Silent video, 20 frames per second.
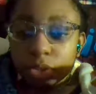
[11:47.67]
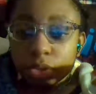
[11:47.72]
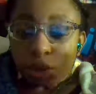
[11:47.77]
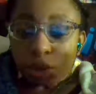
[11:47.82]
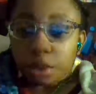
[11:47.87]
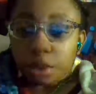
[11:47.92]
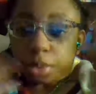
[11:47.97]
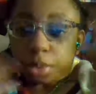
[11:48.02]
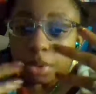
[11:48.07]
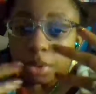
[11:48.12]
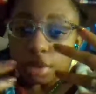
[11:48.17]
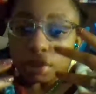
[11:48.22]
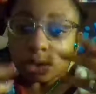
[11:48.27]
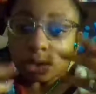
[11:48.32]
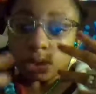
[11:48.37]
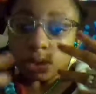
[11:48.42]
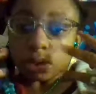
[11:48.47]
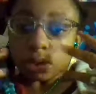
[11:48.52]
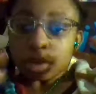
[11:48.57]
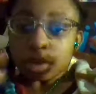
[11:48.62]
so this is
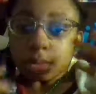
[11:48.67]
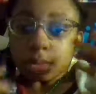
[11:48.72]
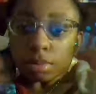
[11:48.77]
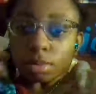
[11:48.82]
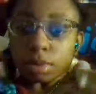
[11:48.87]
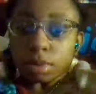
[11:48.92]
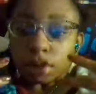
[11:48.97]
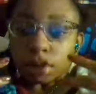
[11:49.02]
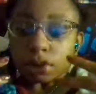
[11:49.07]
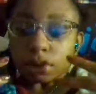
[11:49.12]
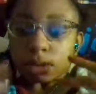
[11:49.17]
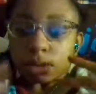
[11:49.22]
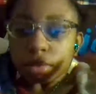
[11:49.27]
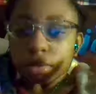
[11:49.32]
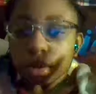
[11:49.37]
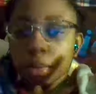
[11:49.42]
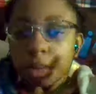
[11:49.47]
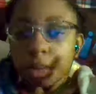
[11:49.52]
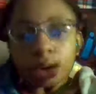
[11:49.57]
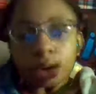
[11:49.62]
just science.
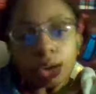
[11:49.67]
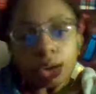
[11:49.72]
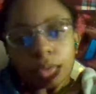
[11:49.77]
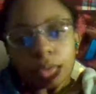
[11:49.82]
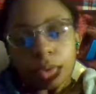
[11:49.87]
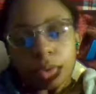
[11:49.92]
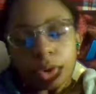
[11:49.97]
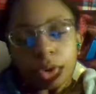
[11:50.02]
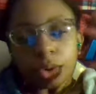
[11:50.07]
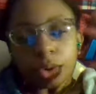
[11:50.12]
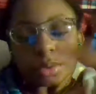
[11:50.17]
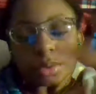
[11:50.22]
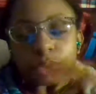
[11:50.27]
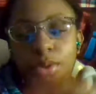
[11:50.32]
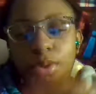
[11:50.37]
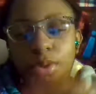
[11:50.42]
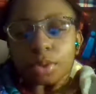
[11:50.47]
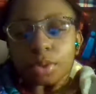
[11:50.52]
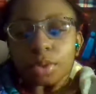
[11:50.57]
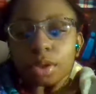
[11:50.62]
I'll make another video.
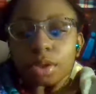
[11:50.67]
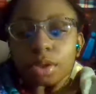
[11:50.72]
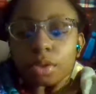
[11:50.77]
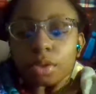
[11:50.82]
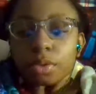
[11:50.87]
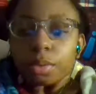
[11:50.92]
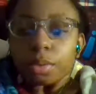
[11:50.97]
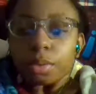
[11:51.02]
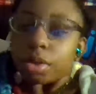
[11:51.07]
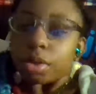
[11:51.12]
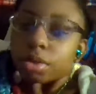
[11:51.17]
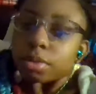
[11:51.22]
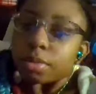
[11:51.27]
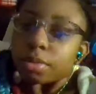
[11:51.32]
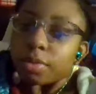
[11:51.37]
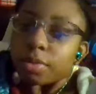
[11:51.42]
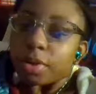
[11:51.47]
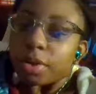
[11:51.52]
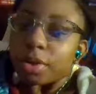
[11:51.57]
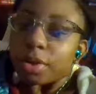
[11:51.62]
So thank you for watching
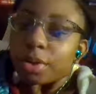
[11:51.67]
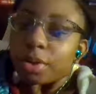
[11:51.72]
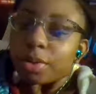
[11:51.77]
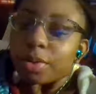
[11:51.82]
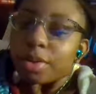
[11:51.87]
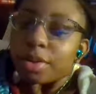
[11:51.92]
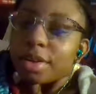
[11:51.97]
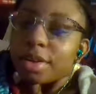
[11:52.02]
the video.